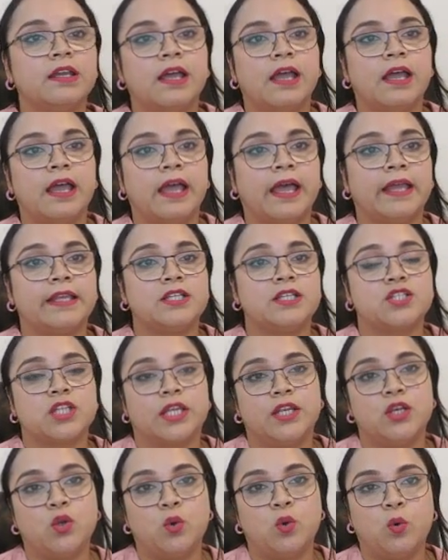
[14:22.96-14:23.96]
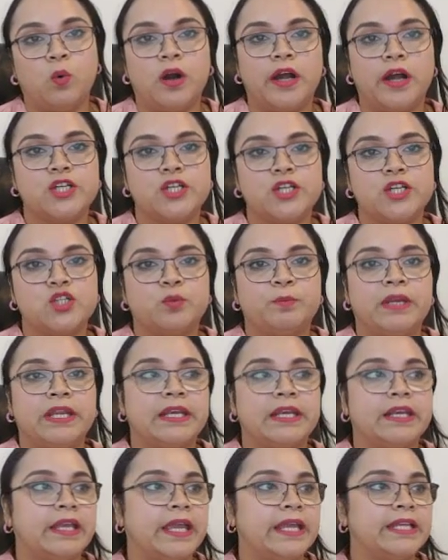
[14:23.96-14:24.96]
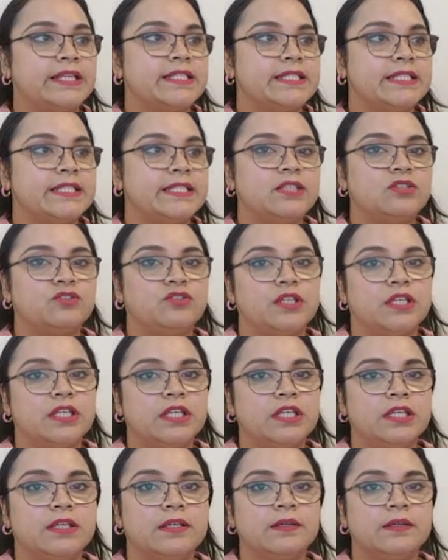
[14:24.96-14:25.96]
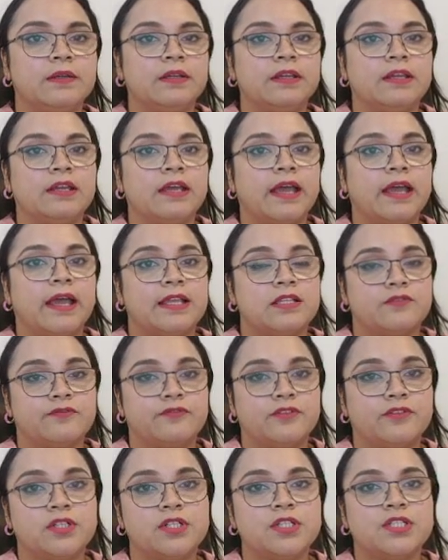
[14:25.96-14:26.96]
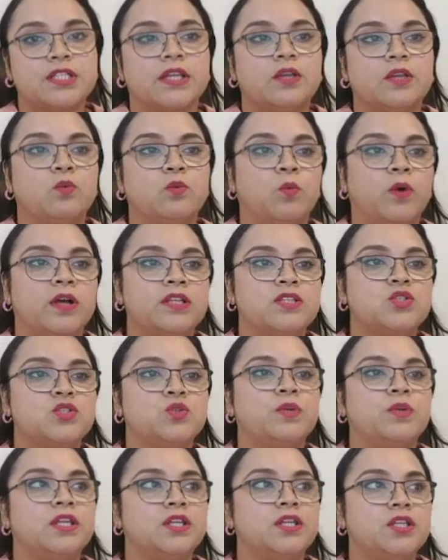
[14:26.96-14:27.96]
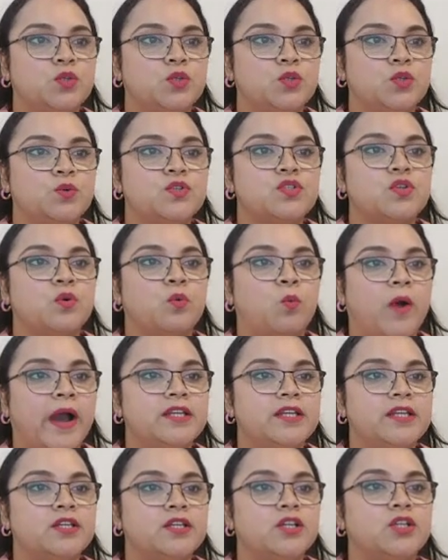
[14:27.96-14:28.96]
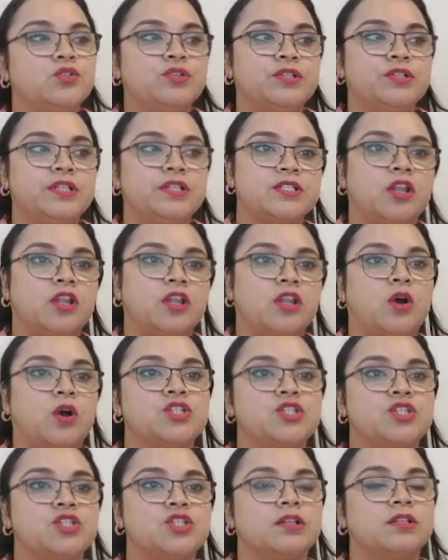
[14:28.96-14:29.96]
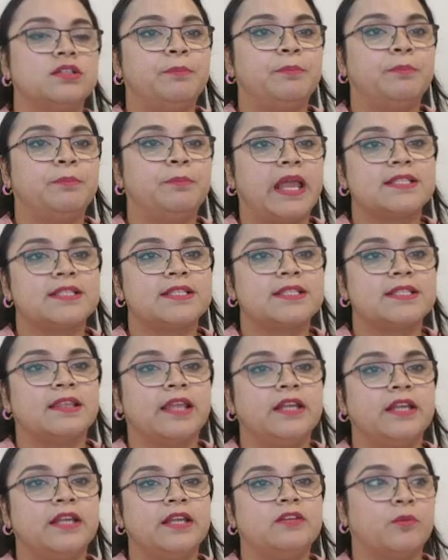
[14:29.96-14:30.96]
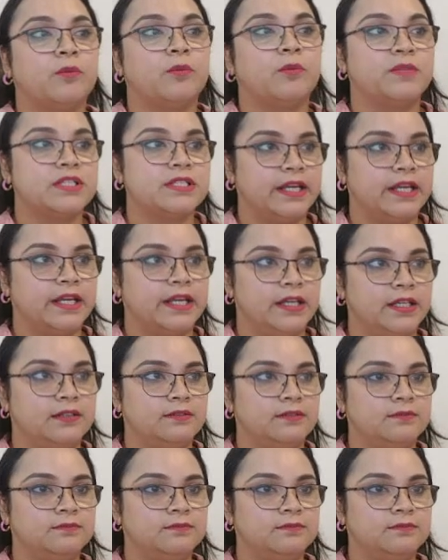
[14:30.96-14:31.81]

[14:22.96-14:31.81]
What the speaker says: and is in no hurry to play knight c3. As first, he wants to induce white to dislodge the black's knight from the center.